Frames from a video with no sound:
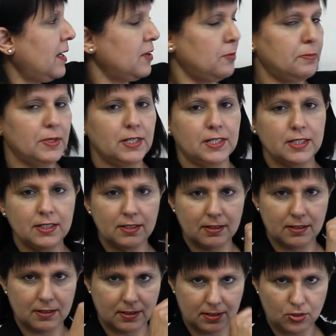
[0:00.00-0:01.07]
my opinion,
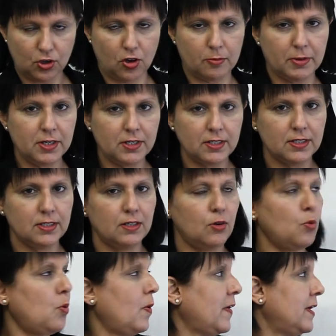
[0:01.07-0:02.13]
comma,
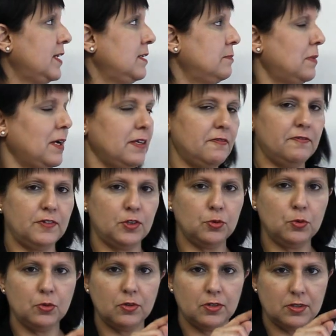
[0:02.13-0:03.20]
or in my
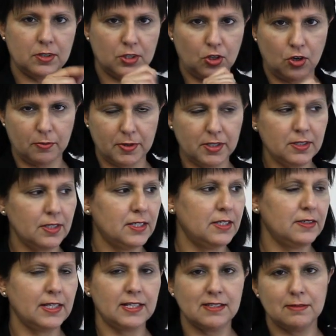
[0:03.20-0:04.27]
view, comma.
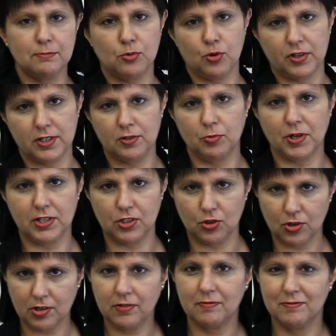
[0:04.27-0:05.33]
That's important when
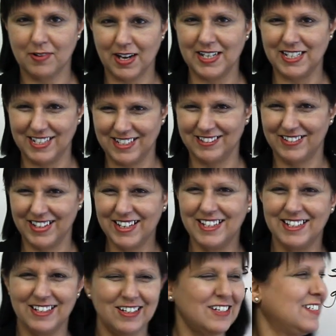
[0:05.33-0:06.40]
you're writing, okay?
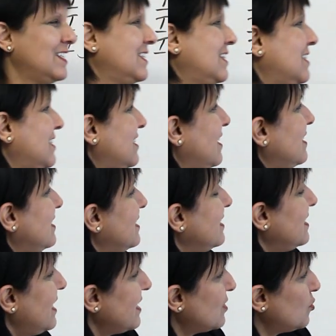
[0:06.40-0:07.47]

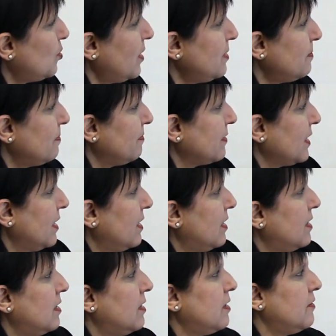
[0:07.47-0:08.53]
Next one,
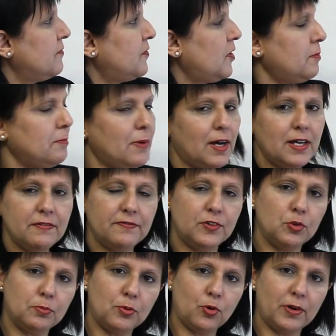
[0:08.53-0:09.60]
from my
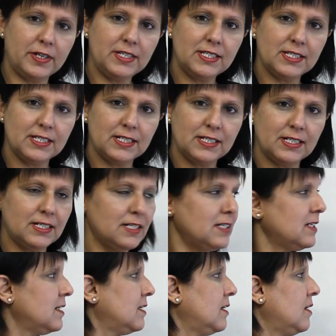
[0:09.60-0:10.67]
viewpoint,
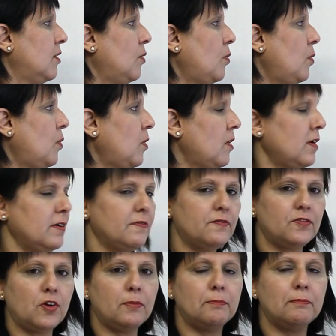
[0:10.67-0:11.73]
or
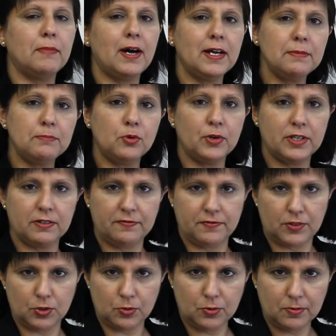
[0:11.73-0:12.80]
from my point of
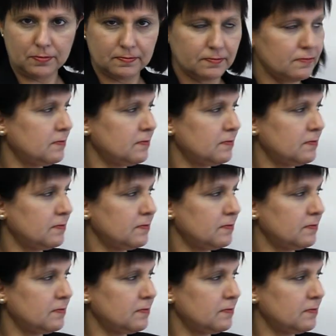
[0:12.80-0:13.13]
view,